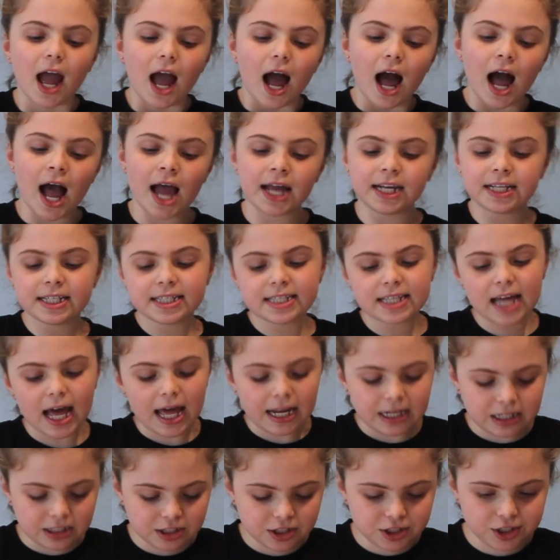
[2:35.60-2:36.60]
I
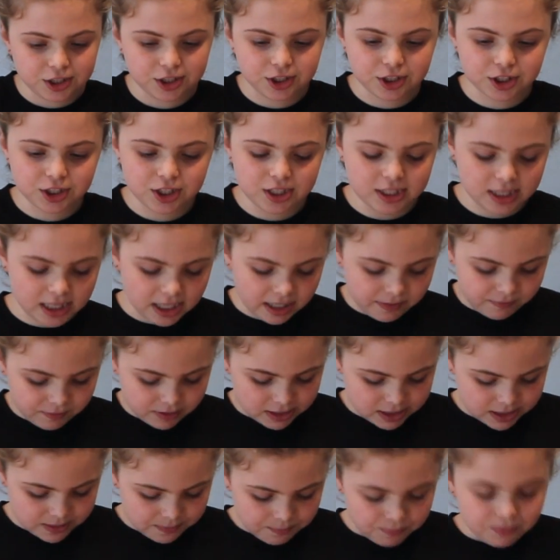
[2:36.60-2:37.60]
decided to use
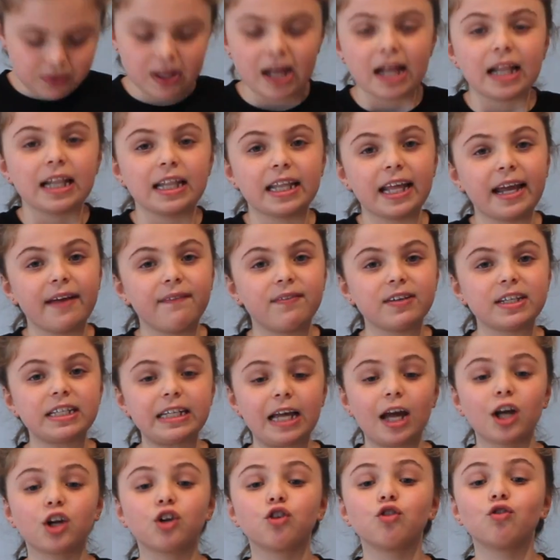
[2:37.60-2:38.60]
levers. Levers
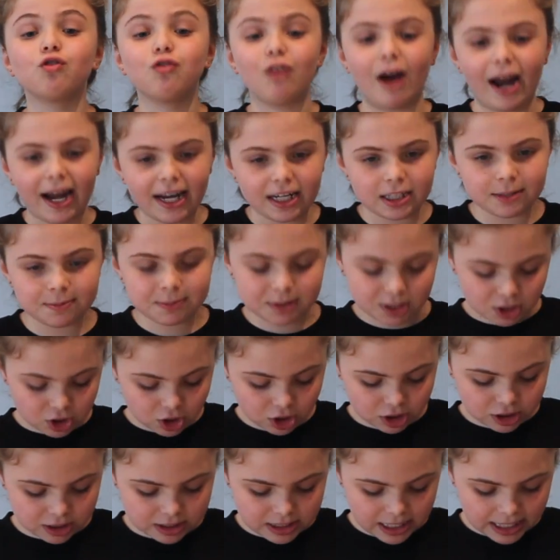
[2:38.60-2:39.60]
are great
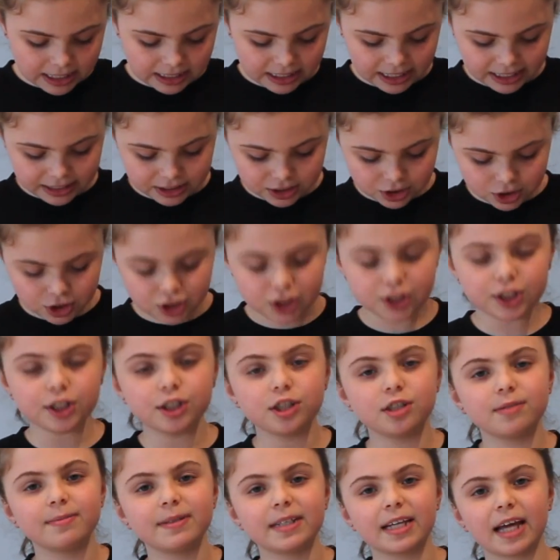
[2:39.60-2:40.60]
because they let you
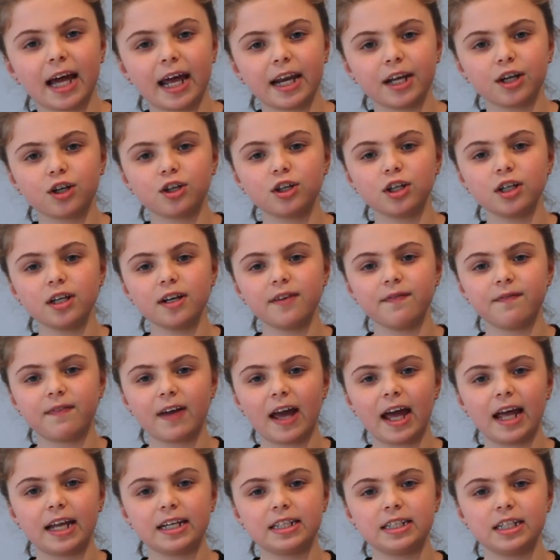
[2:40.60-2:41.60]
use mechanical
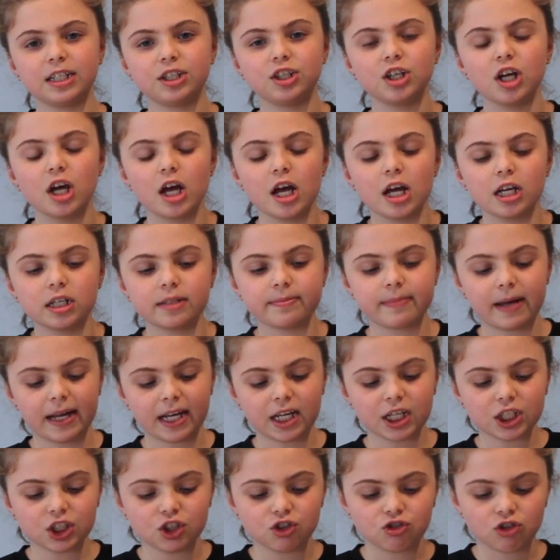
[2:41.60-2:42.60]
advantage to make
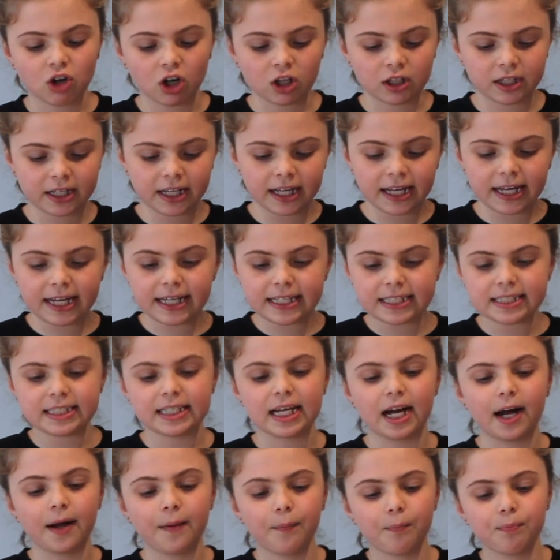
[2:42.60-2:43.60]
controlling
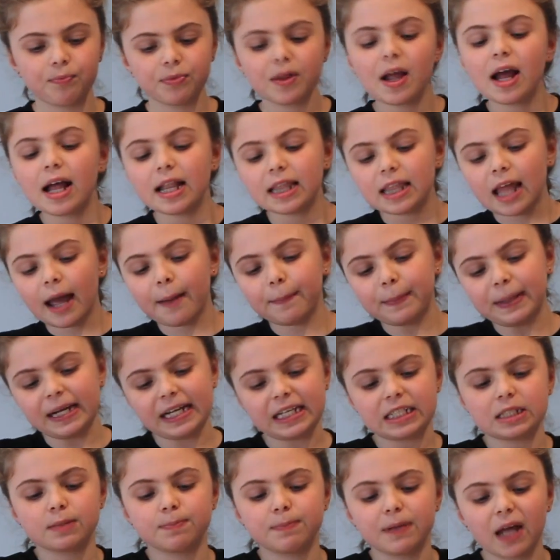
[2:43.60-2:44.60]
easier. Let me
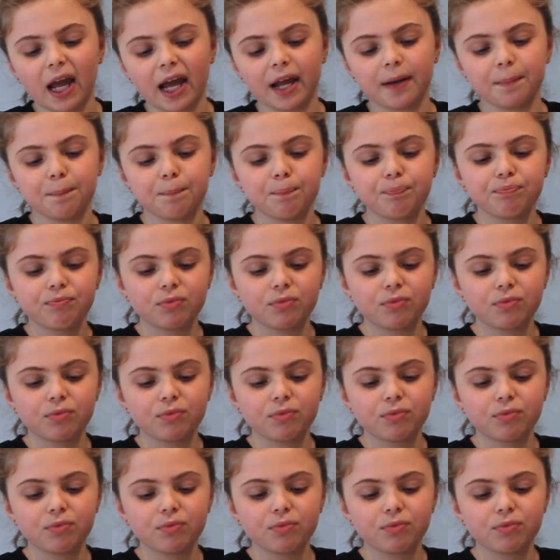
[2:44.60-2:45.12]
explain.